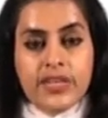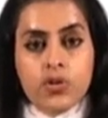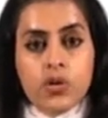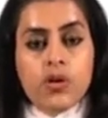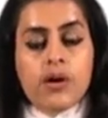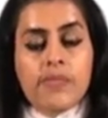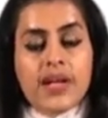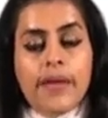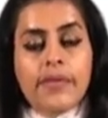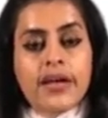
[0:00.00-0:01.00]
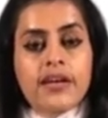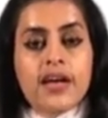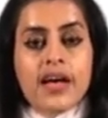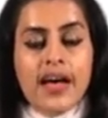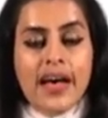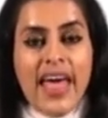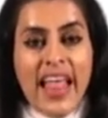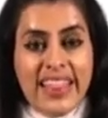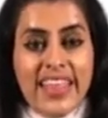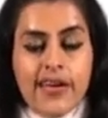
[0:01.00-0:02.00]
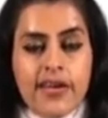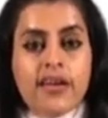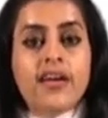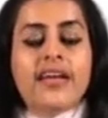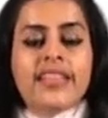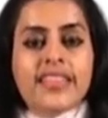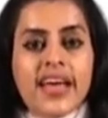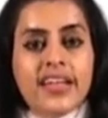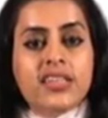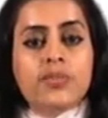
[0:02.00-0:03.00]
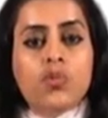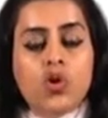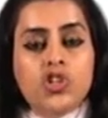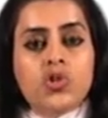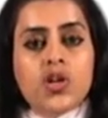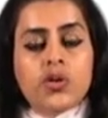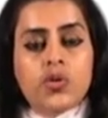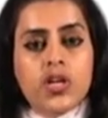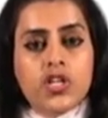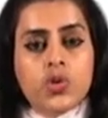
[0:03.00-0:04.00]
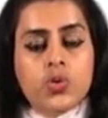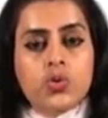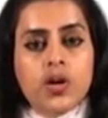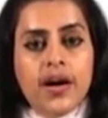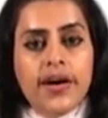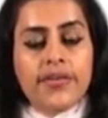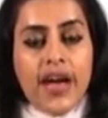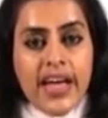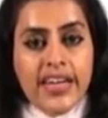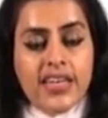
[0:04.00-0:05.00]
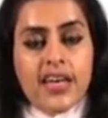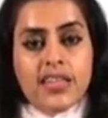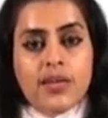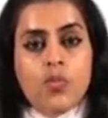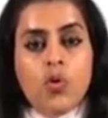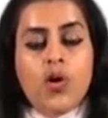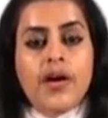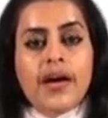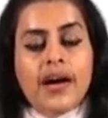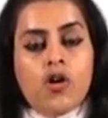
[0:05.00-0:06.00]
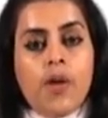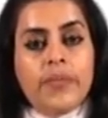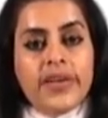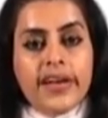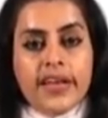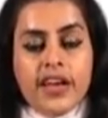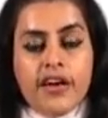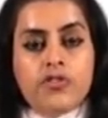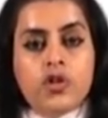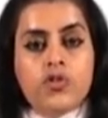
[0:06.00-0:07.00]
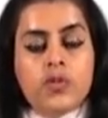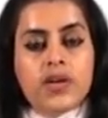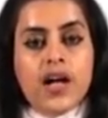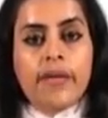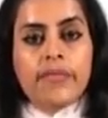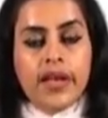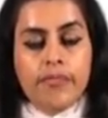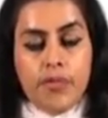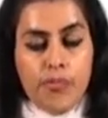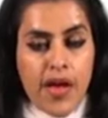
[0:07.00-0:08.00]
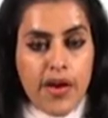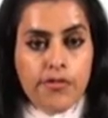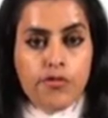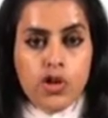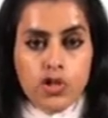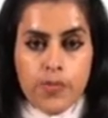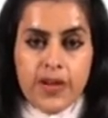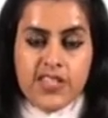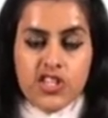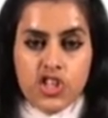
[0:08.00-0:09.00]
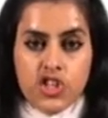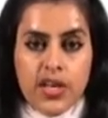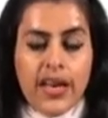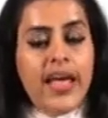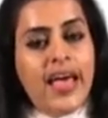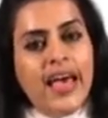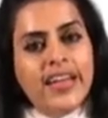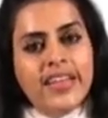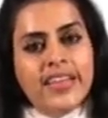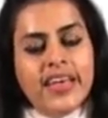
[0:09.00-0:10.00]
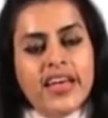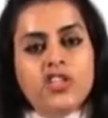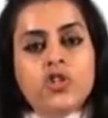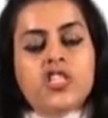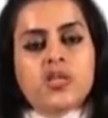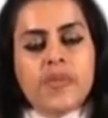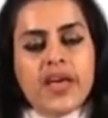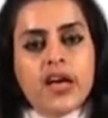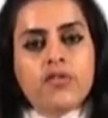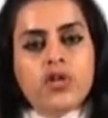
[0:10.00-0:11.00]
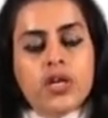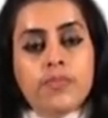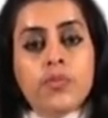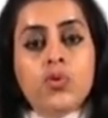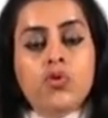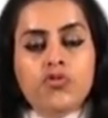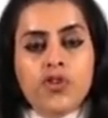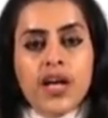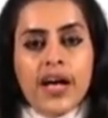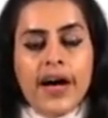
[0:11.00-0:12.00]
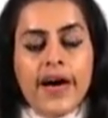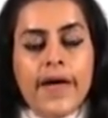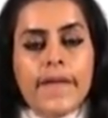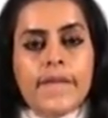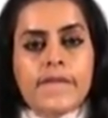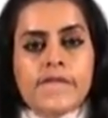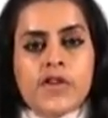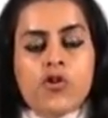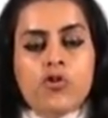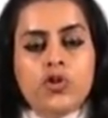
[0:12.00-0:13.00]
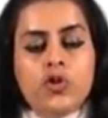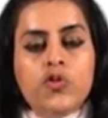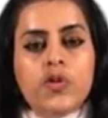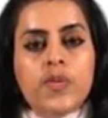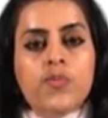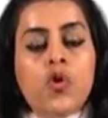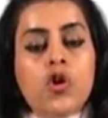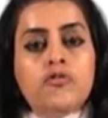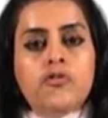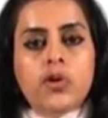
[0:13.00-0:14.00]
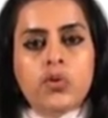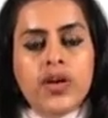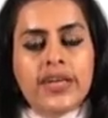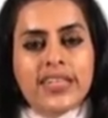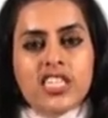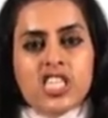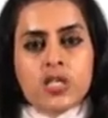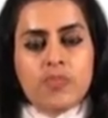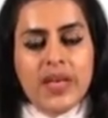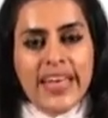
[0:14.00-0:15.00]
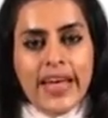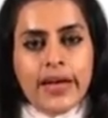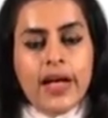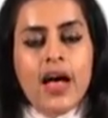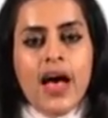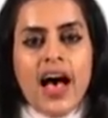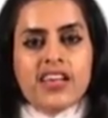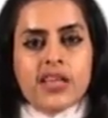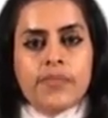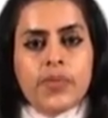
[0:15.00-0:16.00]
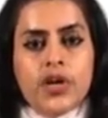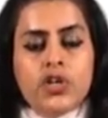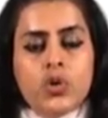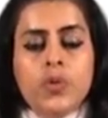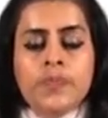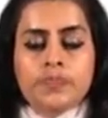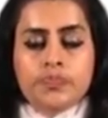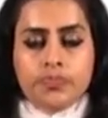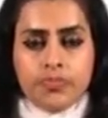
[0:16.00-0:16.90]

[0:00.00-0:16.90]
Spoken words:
be becoming healthier. Then the more you are going to write, the more competent enough you would become in preparing for your presentation, and in the end your speaking would improve. You would be more fluent in speaking as compared to